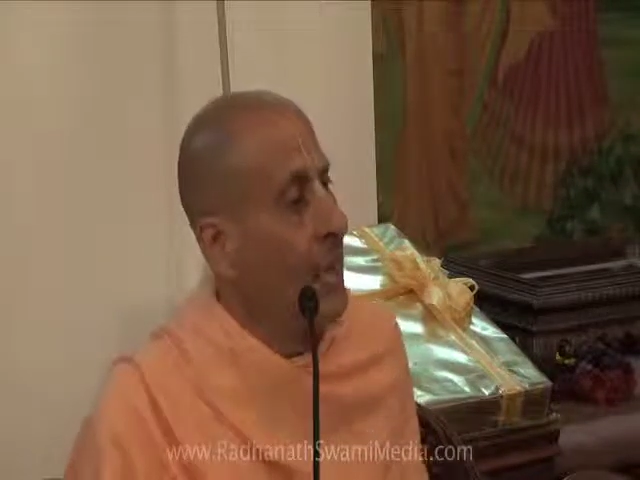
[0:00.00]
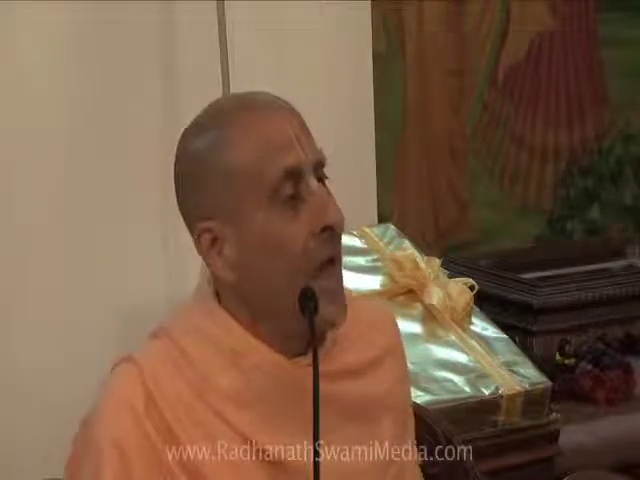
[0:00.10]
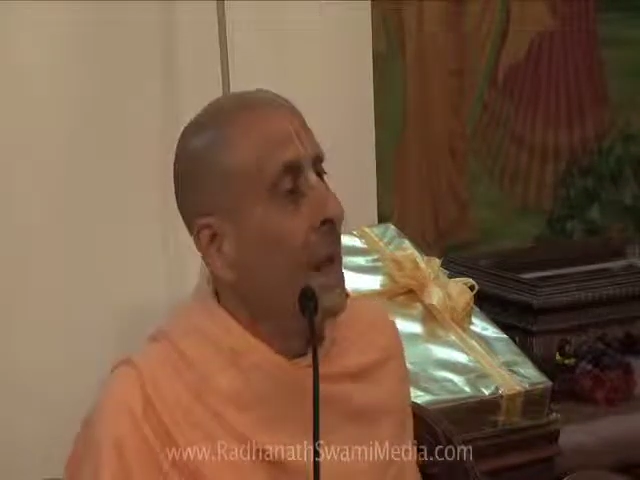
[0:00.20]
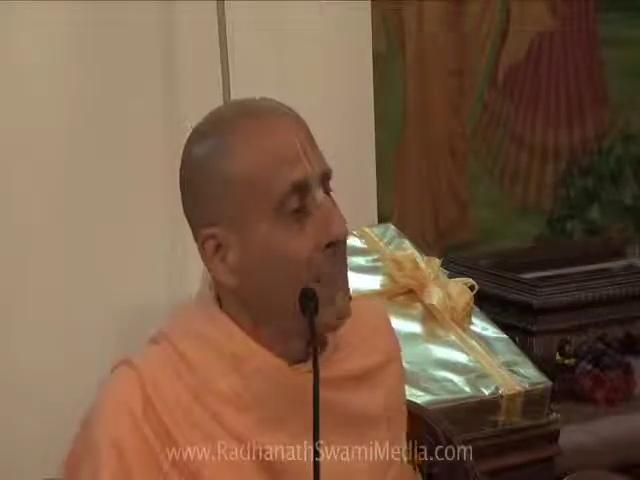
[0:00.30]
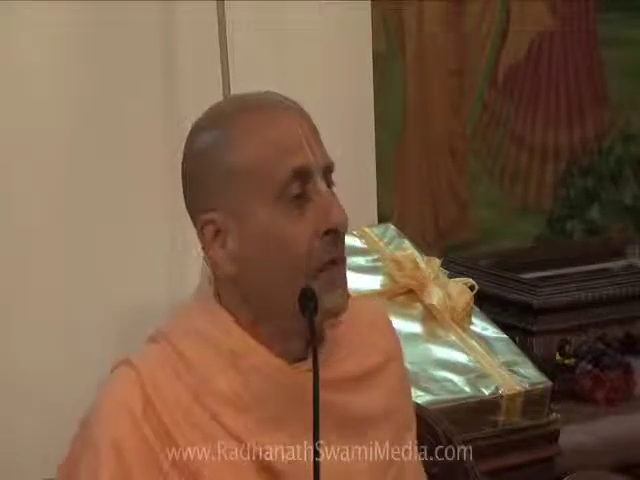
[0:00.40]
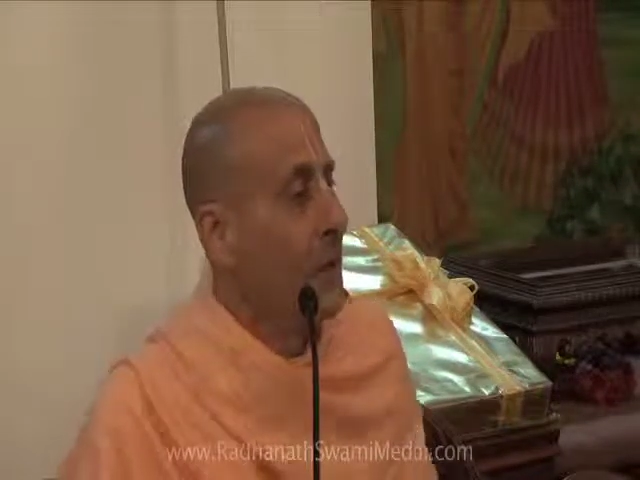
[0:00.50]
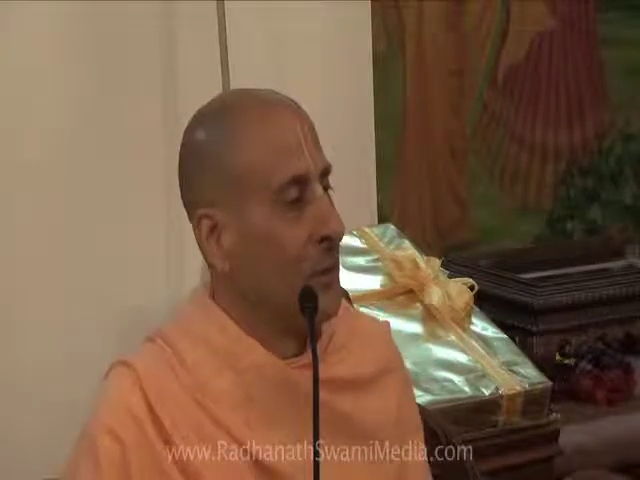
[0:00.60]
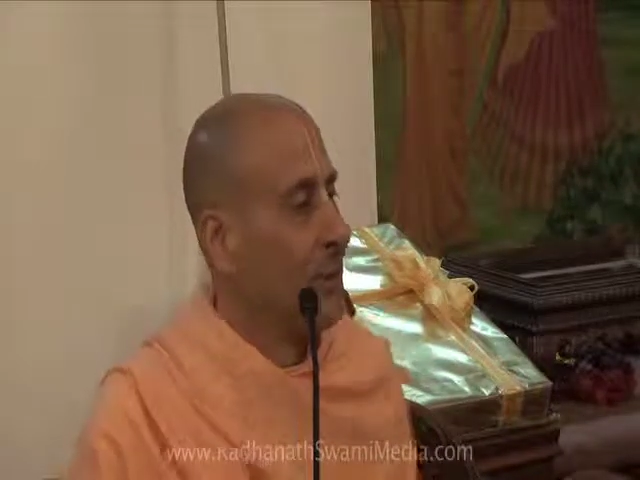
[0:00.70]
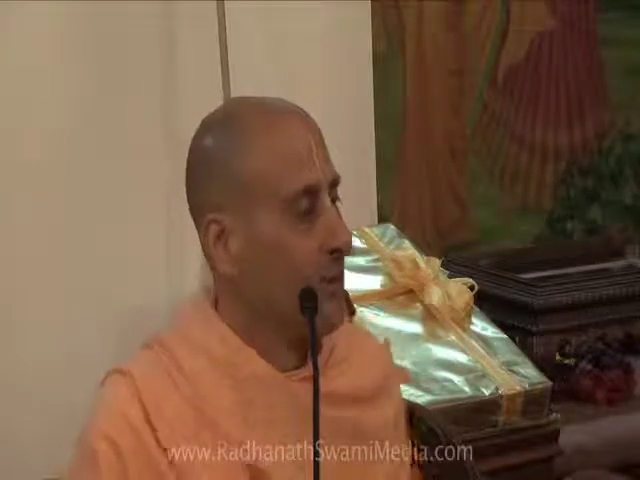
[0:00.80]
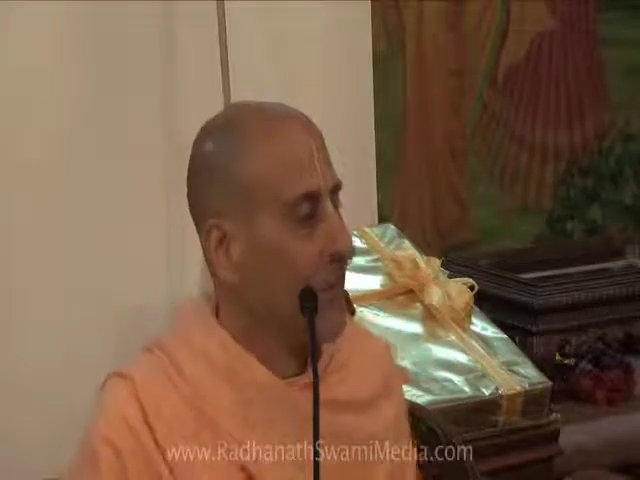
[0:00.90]

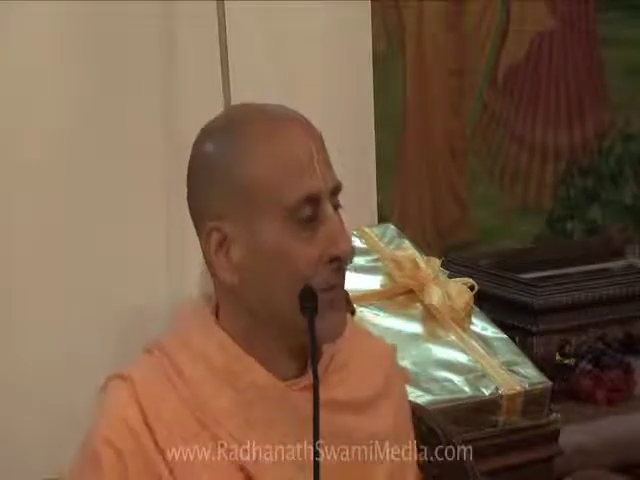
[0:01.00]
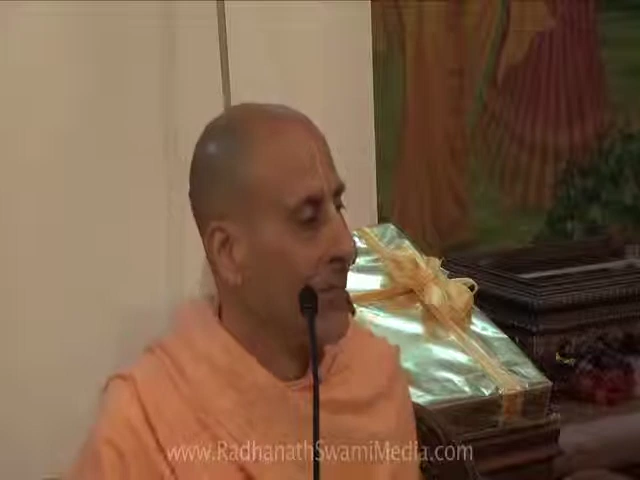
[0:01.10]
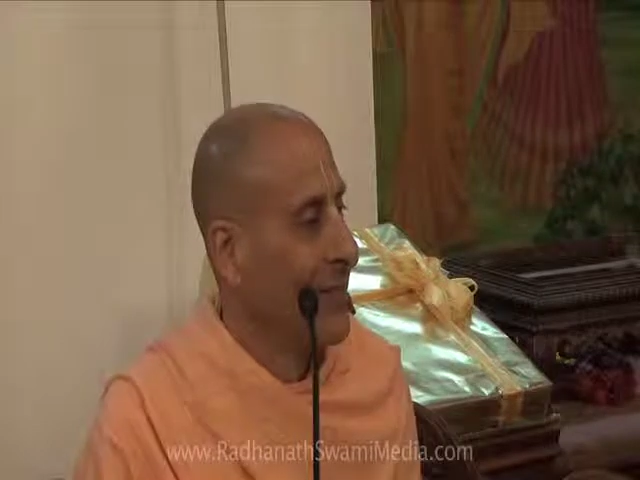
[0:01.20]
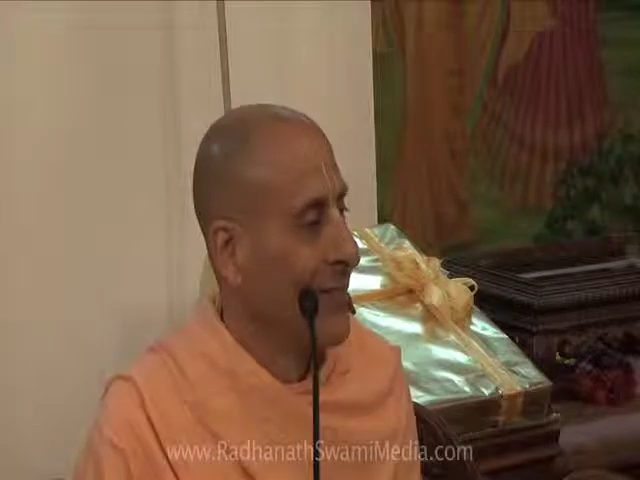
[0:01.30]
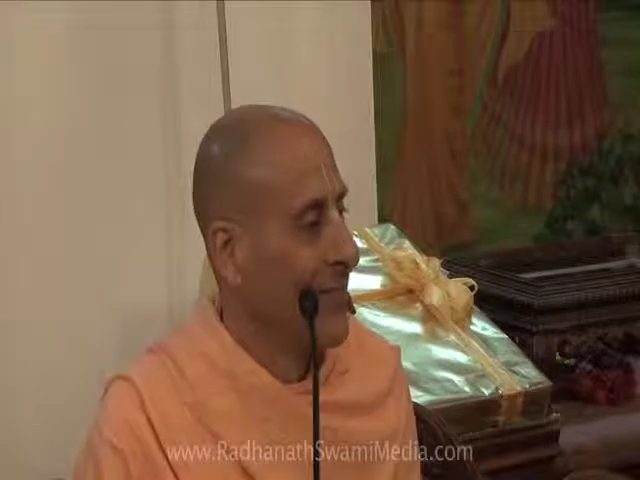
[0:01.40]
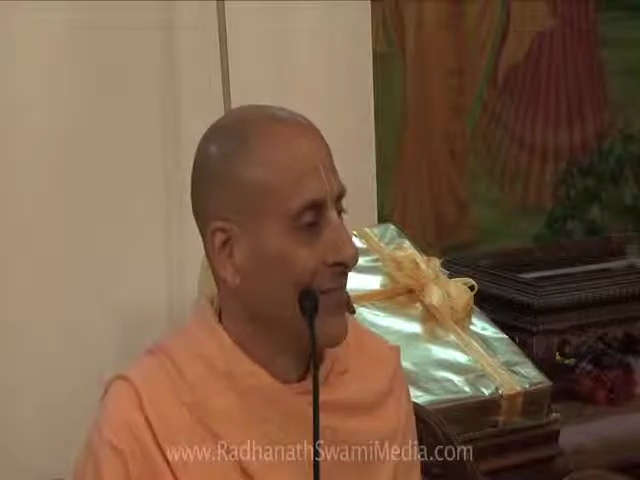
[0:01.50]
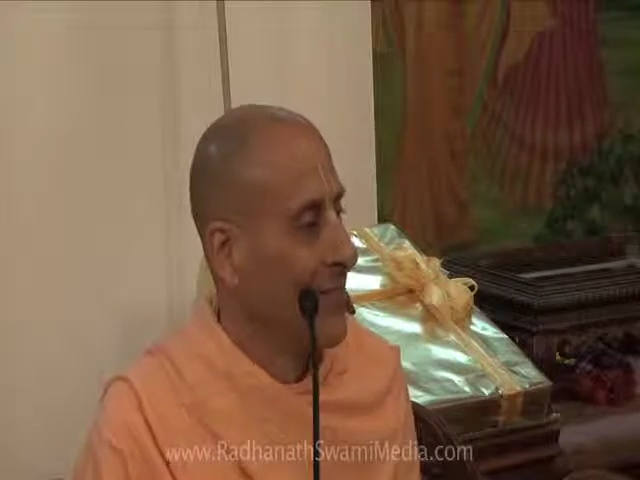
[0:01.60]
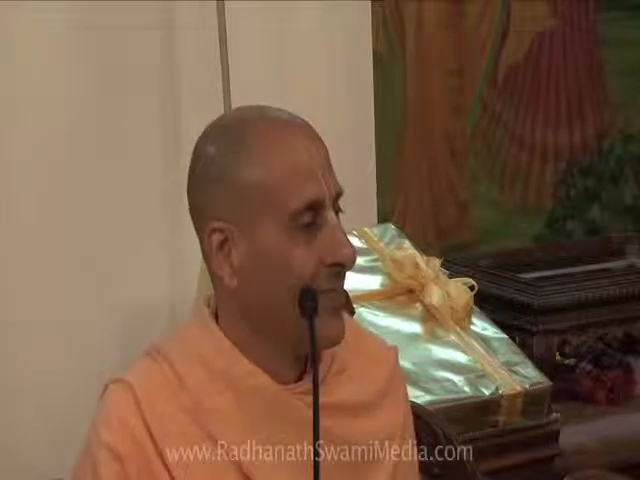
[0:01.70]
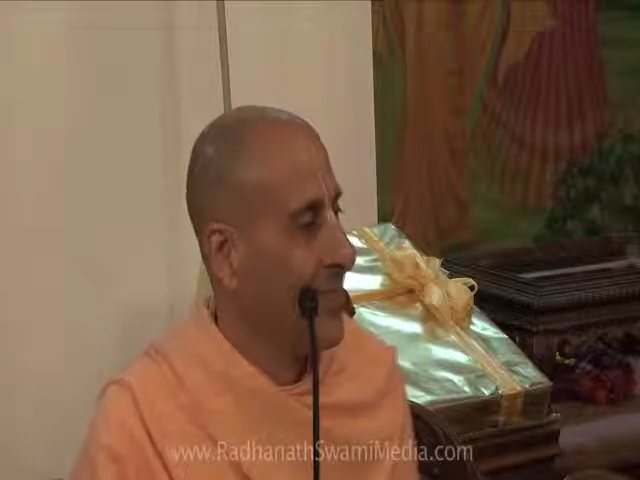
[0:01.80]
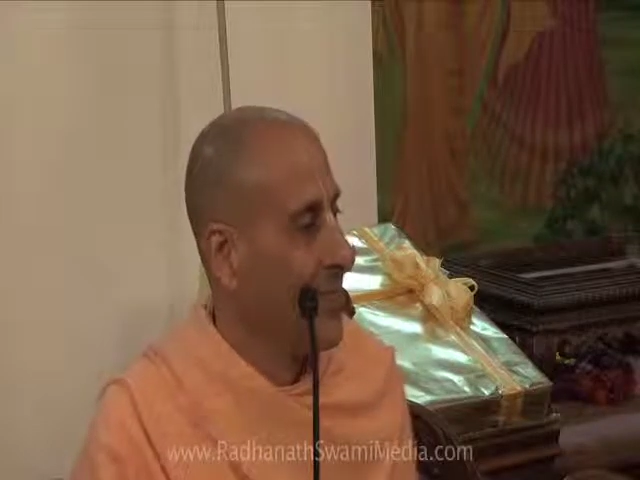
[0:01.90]
happiness,
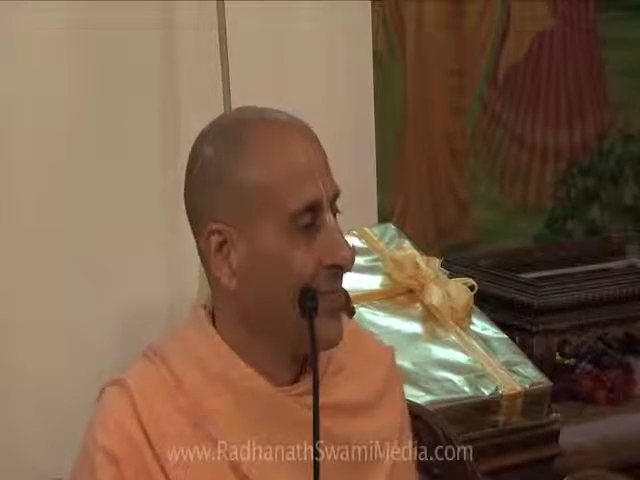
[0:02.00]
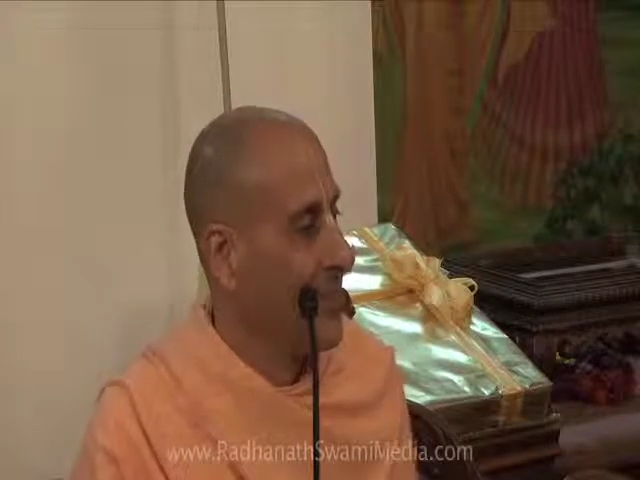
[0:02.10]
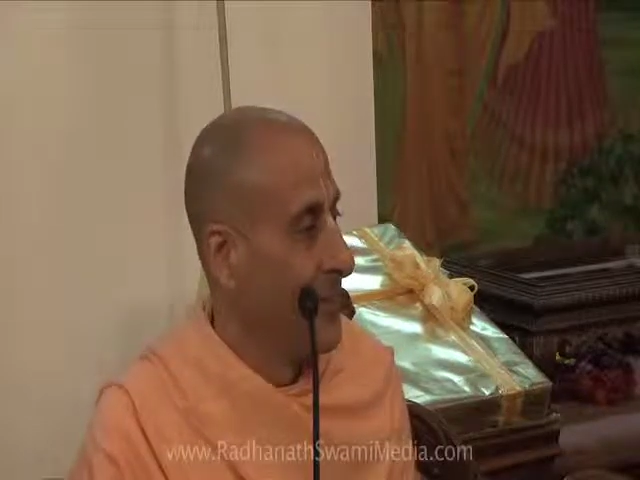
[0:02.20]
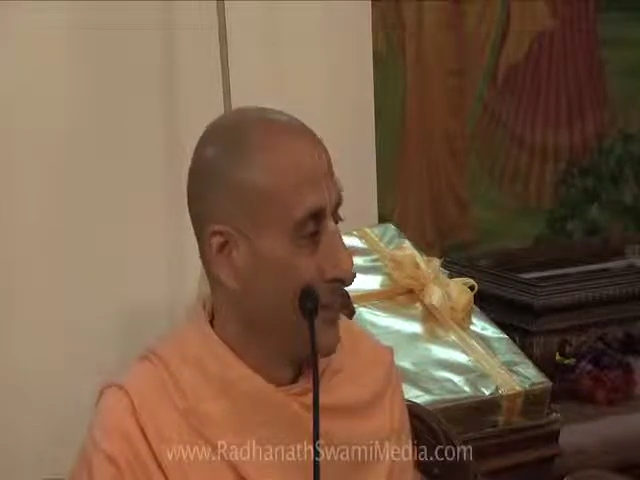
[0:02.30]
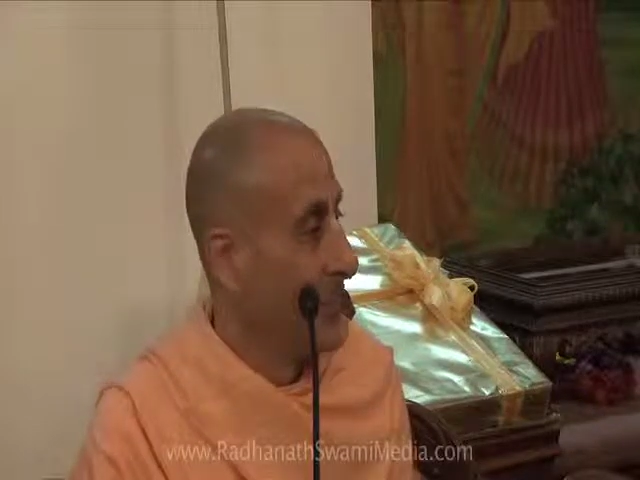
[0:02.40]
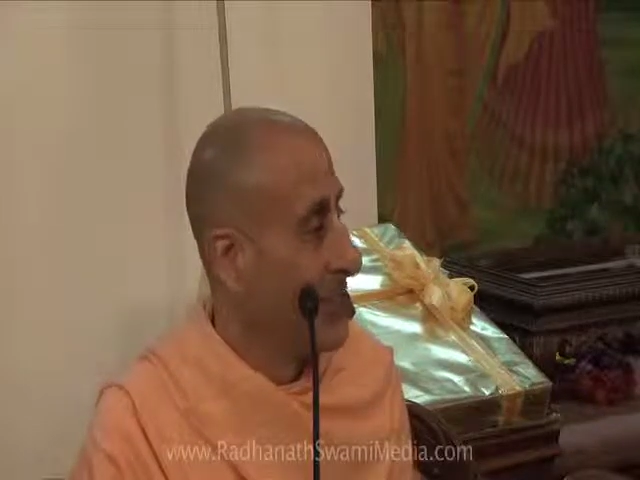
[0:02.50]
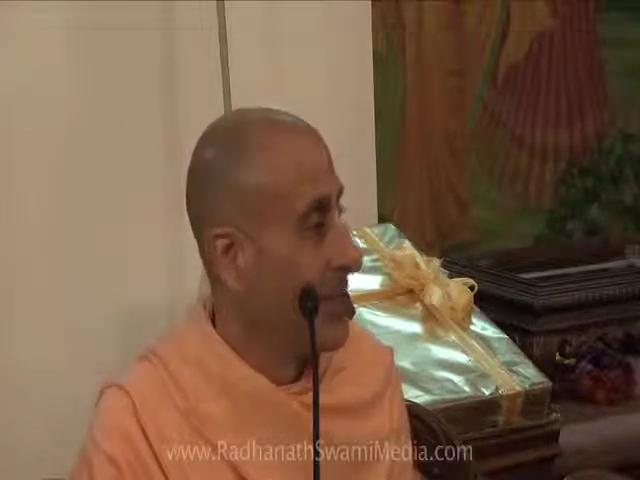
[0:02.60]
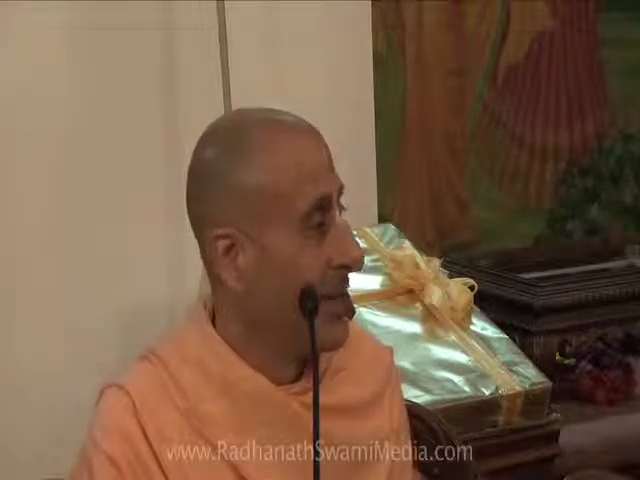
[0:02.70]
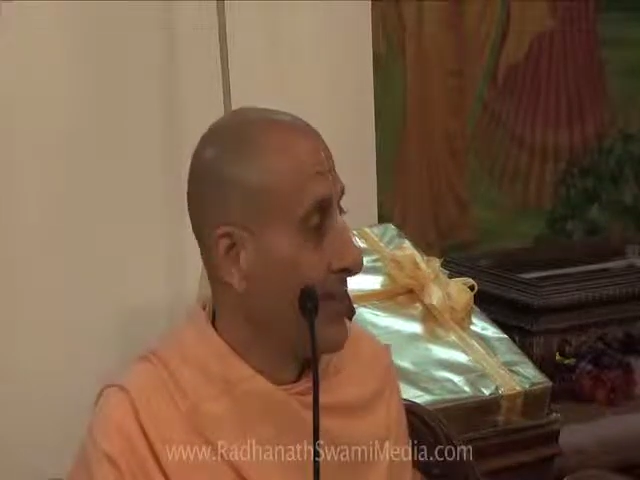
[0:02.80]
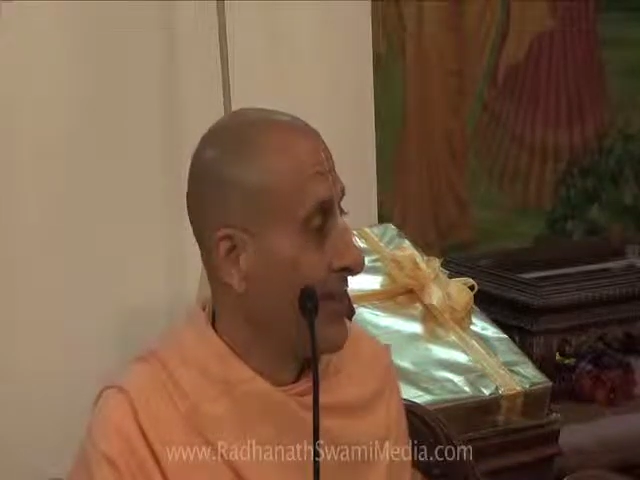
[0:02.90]
is it
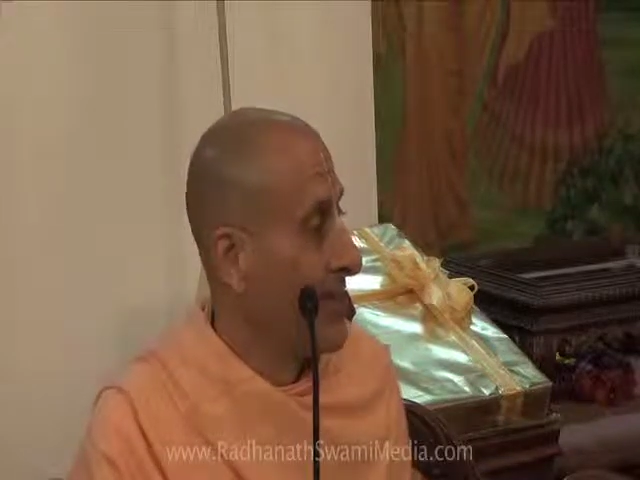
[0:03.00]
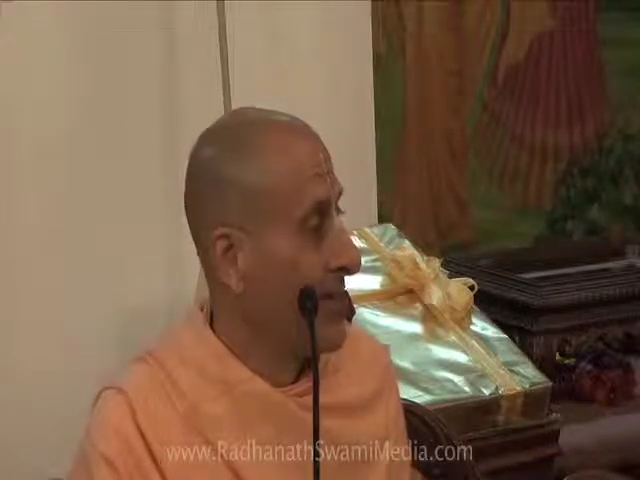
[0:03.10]
not?